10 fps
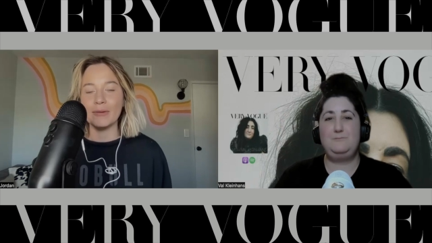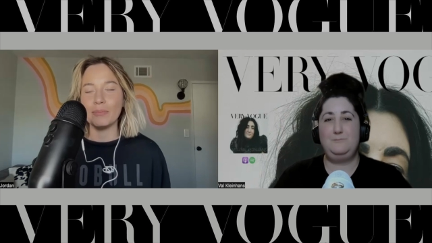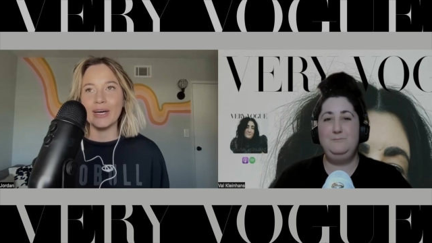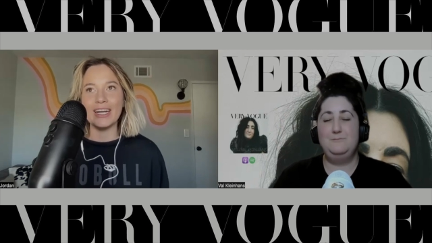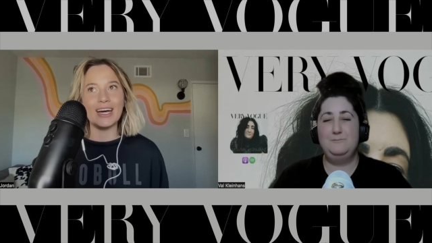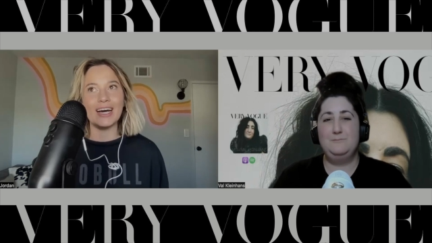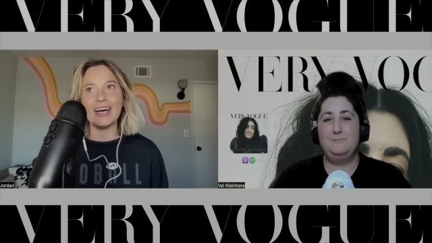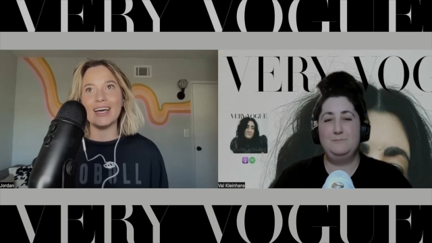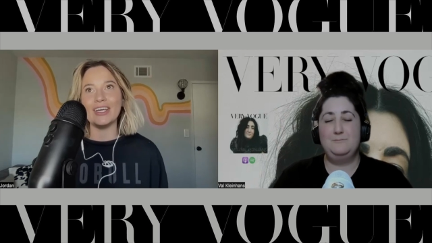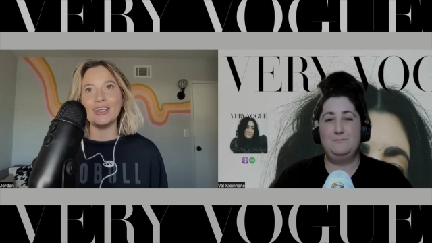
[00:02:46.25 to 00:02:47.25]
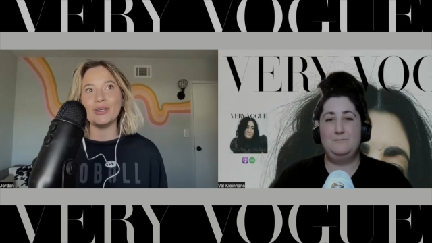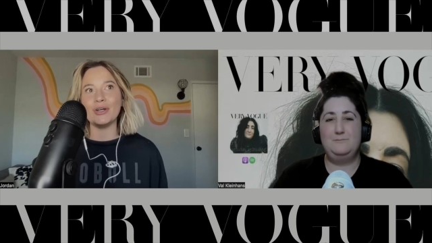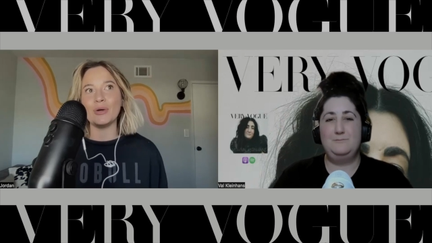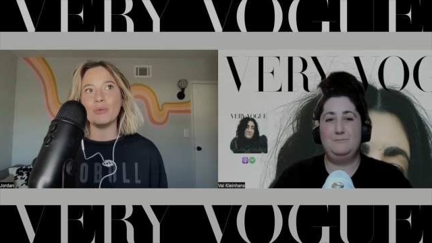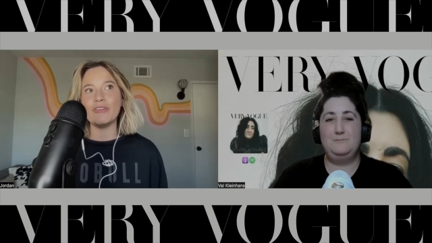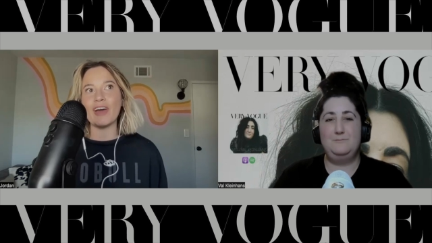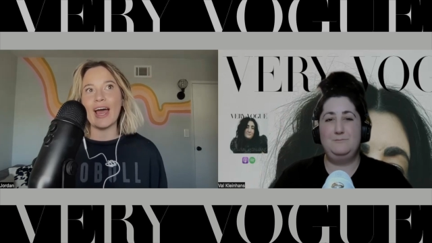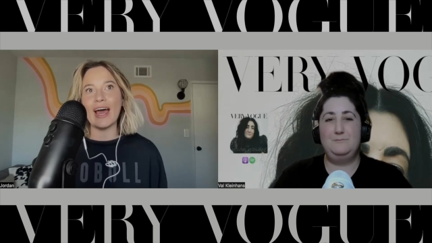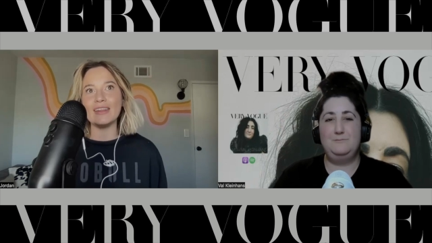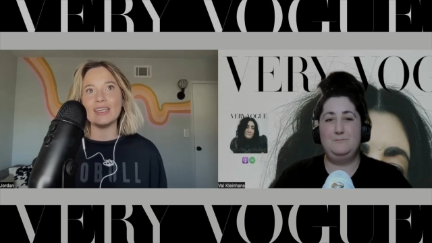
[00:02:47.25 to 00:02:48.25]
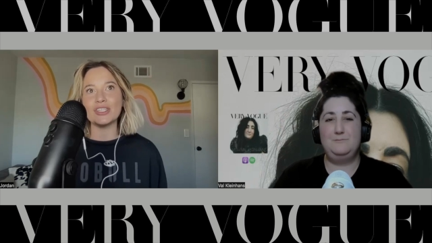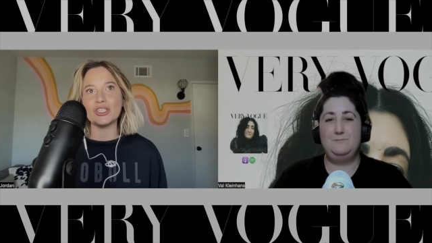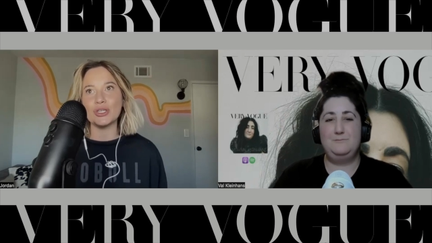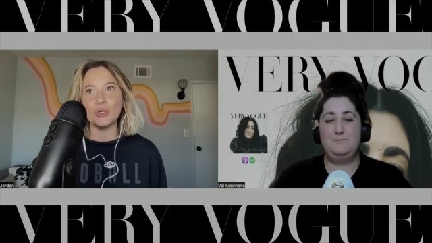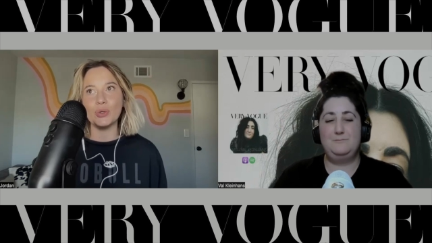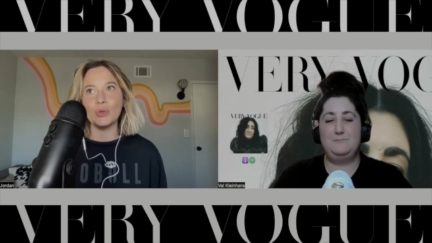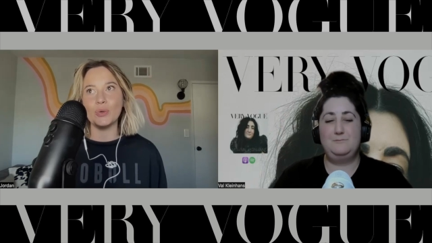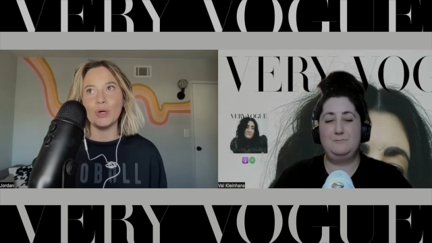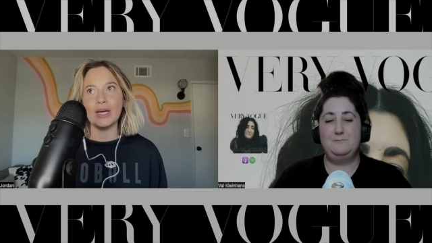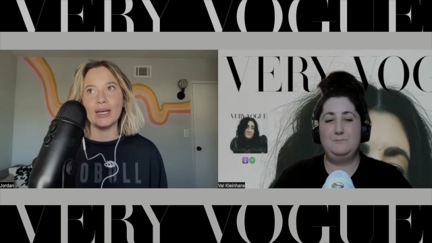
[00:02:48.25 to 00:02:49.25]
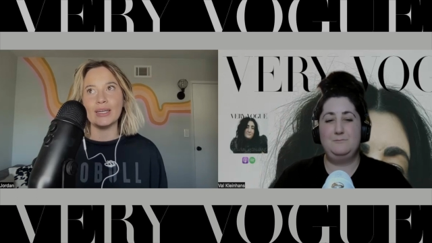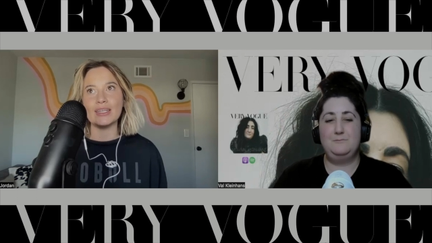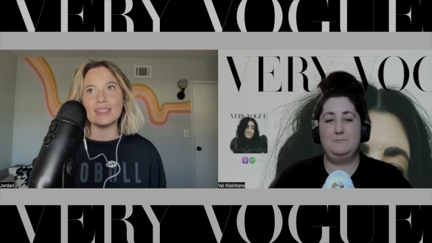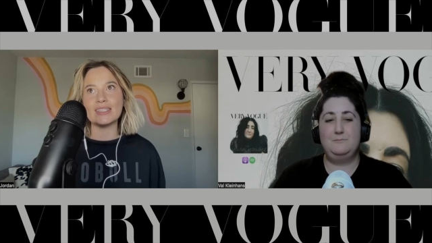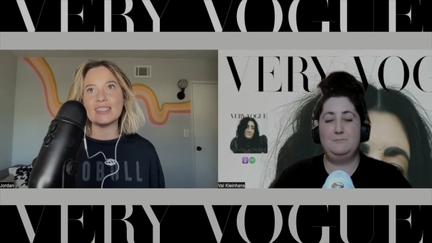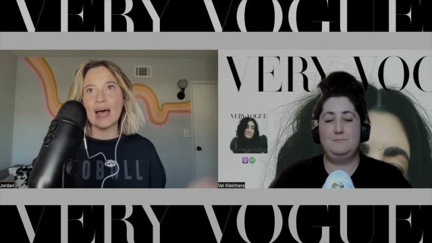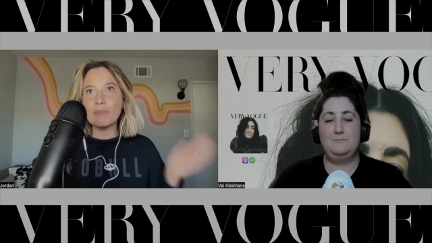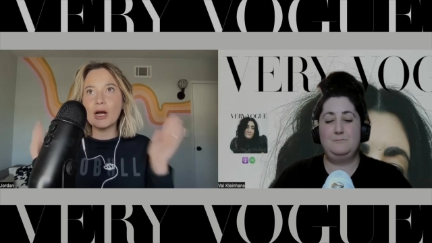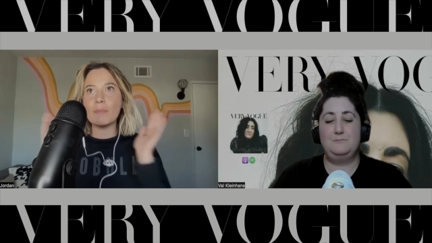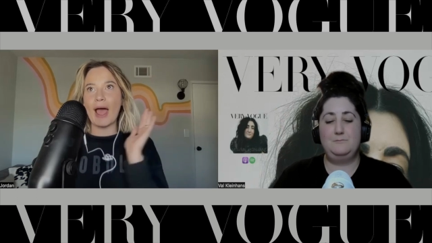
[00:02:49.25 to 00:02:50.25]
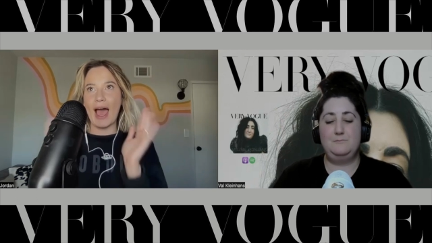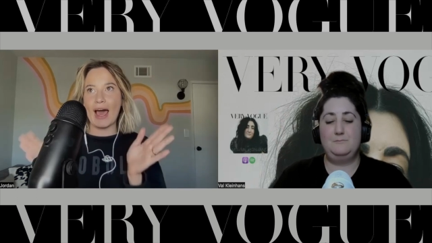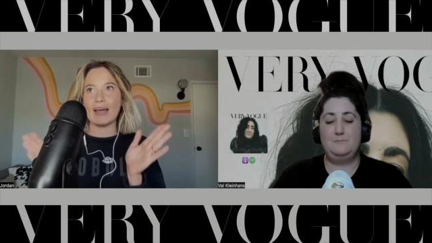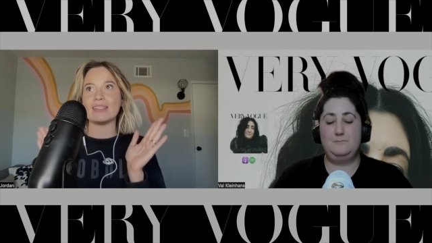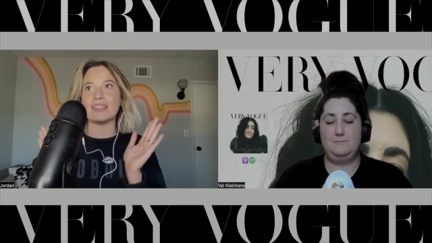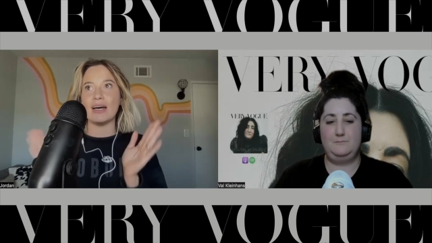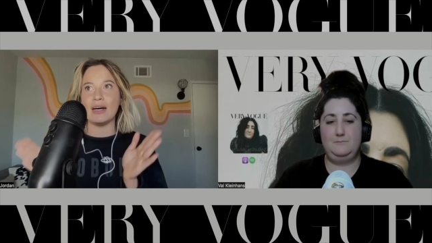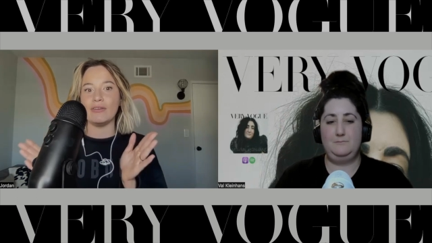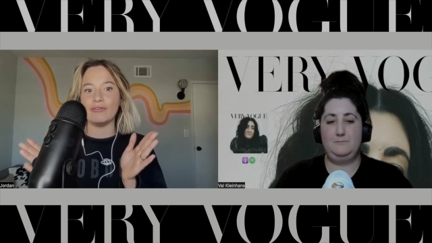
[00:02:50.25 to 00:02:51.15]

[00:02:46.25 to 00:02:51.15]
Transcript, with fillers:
Speaker 1: But, you know, we've had these two separate paths of